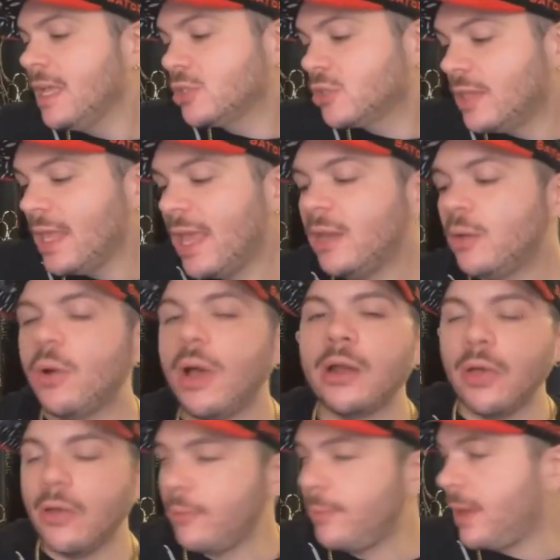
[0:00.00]
so then I
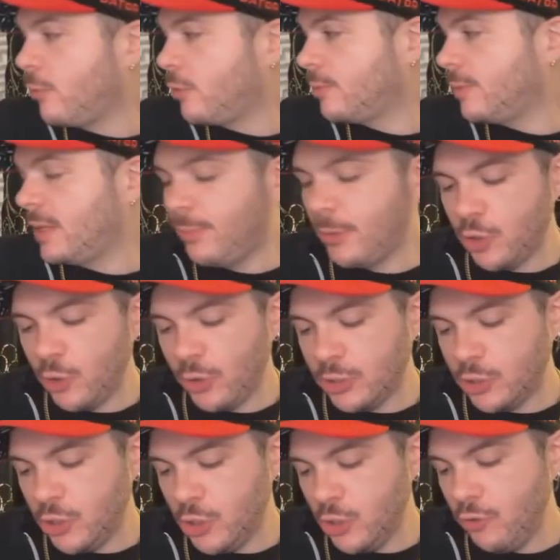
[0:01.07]
don't have the band with me, but you would
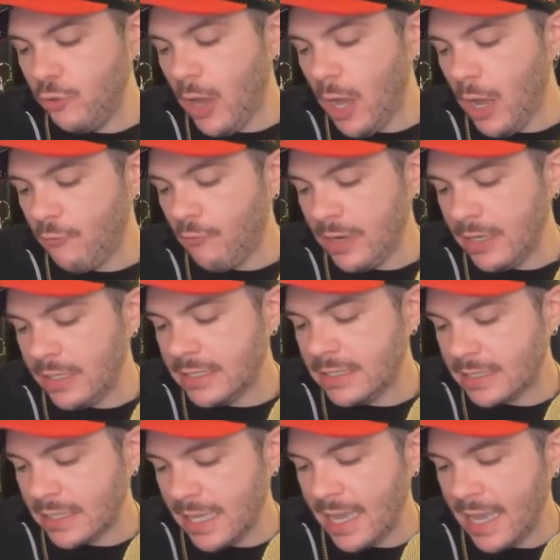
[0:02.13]
do ready to
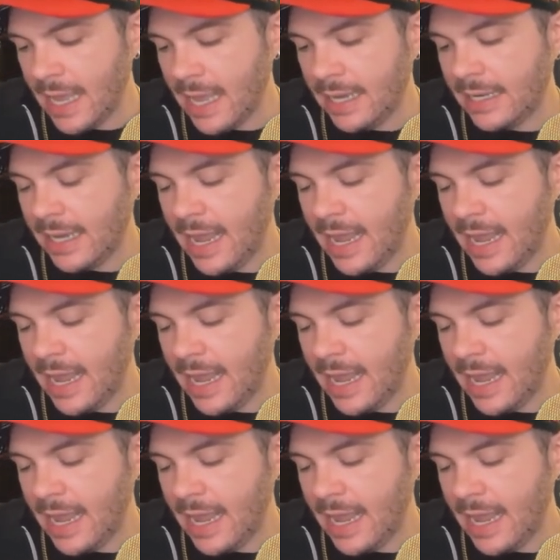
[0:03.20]
scan,